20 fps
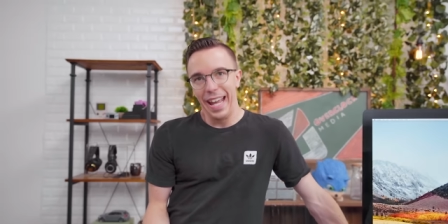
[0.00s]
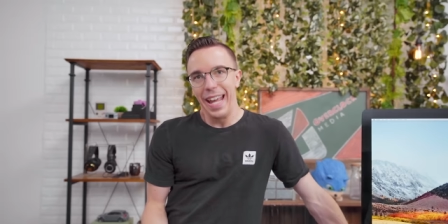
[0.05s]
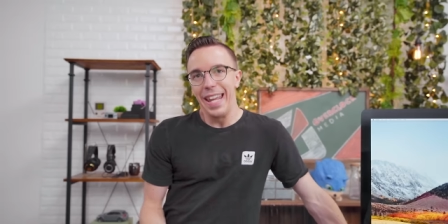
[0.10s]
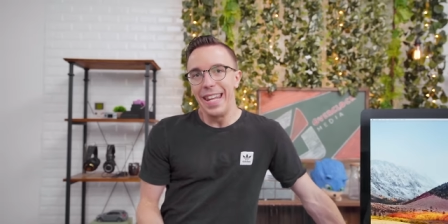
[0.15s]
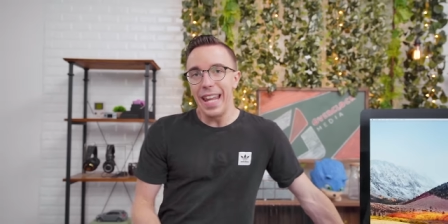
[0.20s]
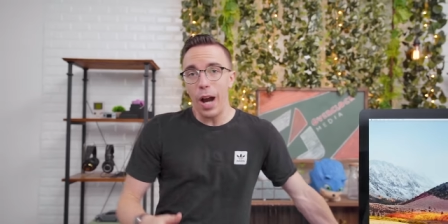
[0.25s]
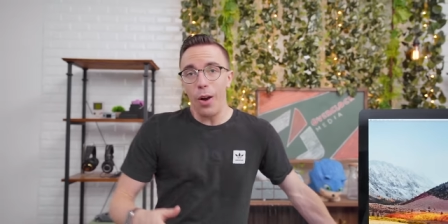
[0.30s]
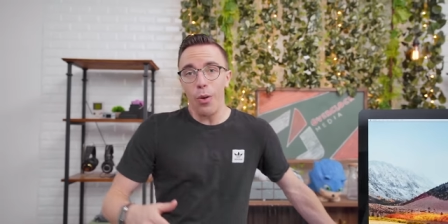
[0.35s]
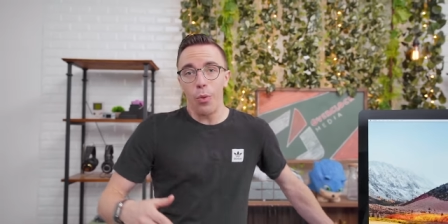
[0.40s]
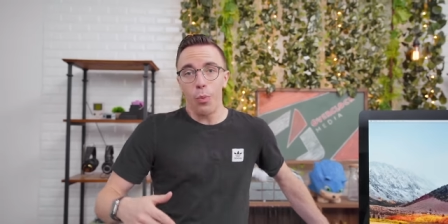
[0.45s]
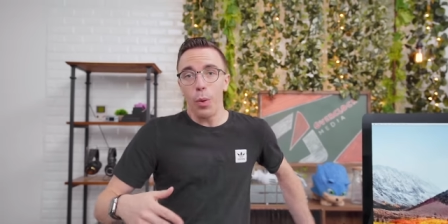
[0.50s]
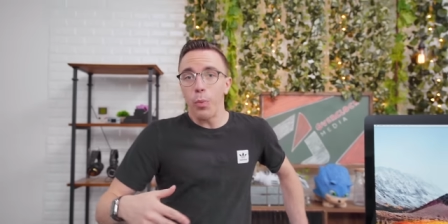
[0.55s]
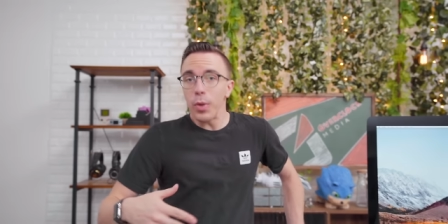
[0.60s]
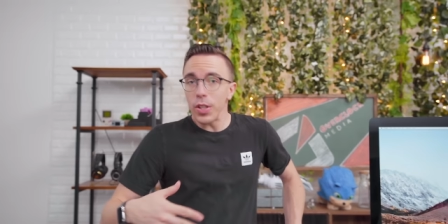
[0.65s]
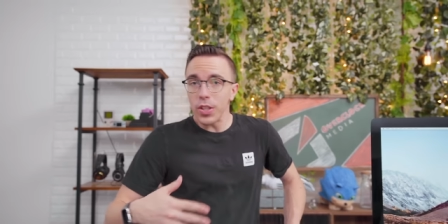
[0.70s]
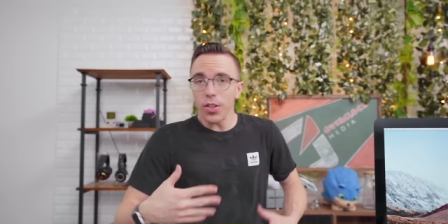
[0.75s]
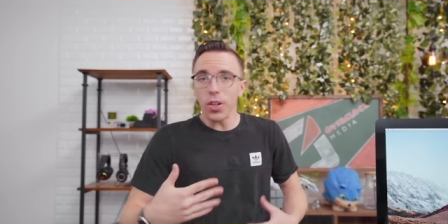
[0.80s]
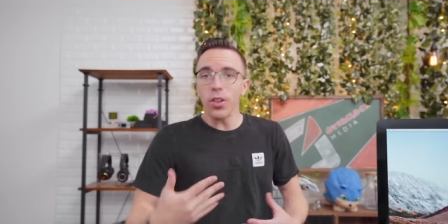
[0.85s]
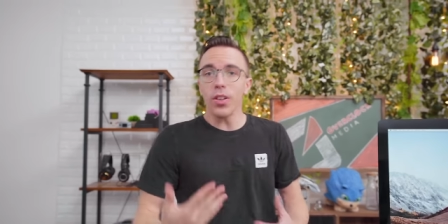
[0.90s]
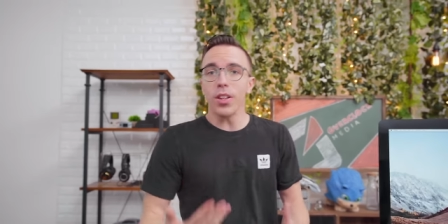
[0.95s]
Now, when we
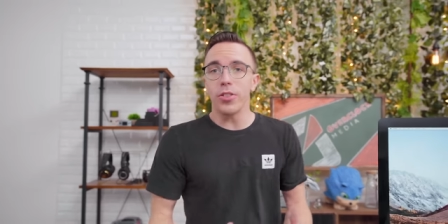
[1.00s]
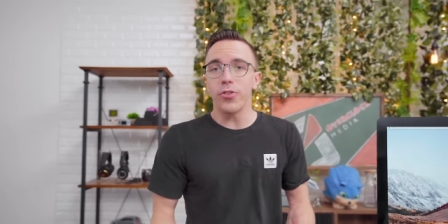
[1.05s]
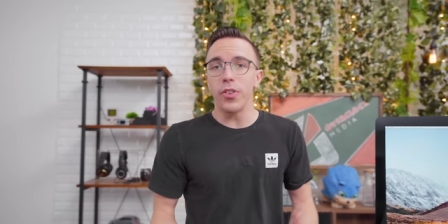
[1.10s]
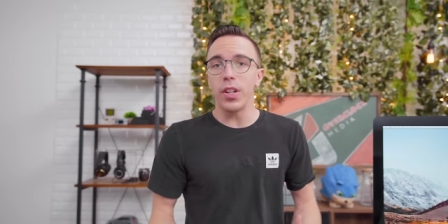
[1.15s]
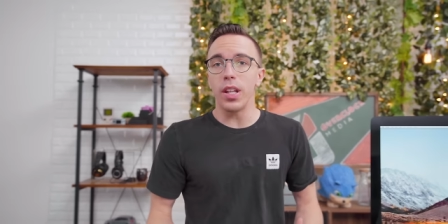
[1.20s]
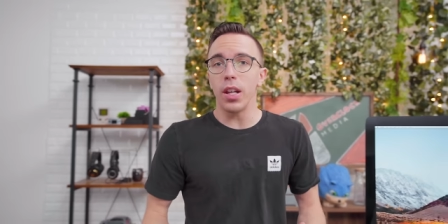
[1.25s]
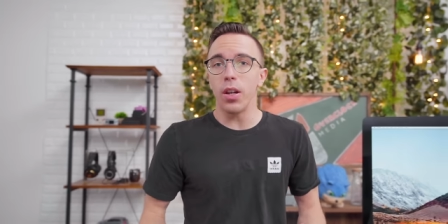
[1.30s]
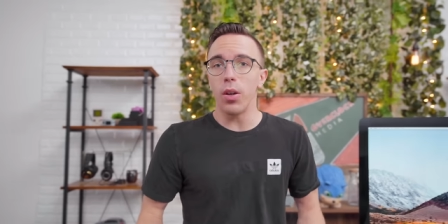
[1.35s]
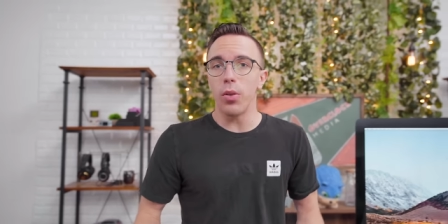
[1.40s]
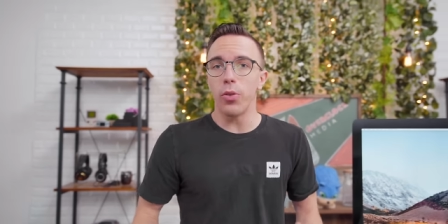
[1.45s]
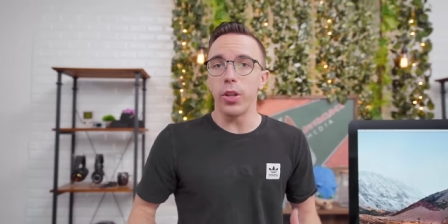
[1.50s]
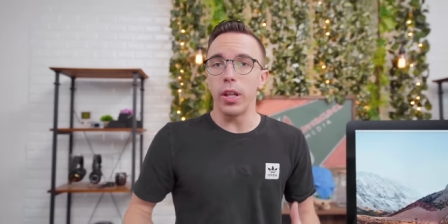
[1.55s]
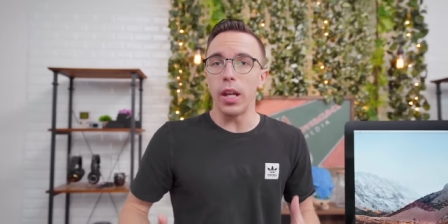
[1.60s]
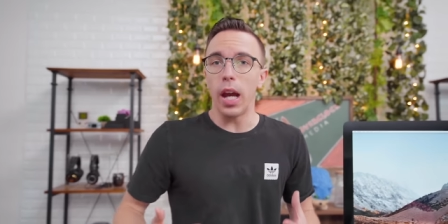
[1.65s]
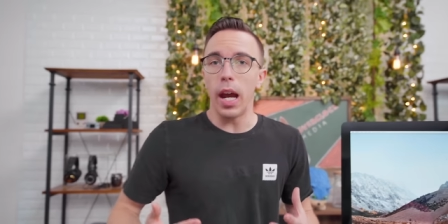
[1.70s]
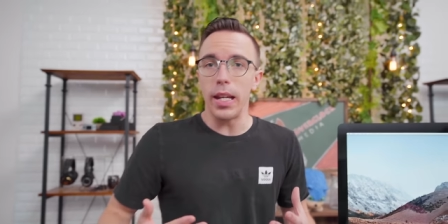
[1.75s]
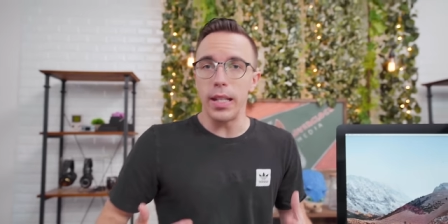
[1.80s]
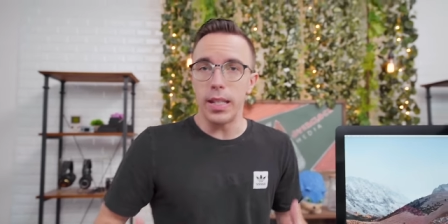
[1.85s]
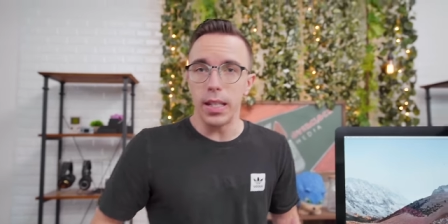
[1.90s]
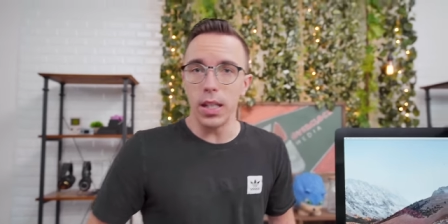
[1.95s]
started this video,
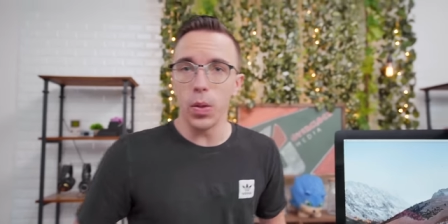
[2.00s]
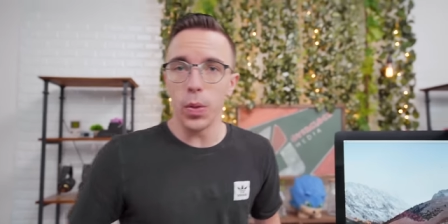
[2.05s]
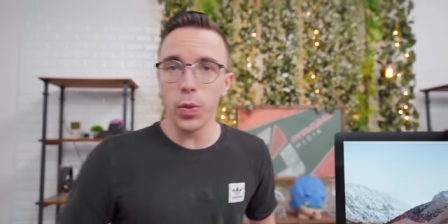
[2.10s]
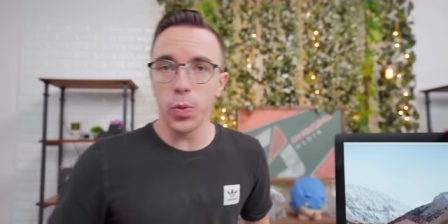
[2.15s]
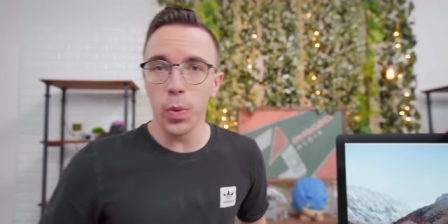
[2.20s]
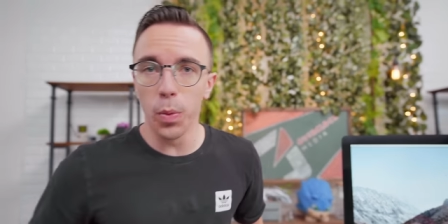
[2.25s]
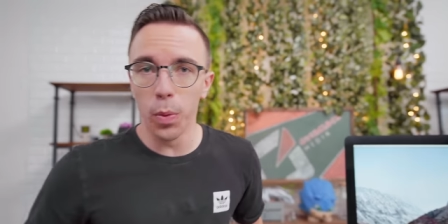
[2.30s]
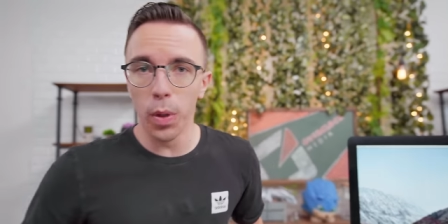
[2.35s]
the idea was we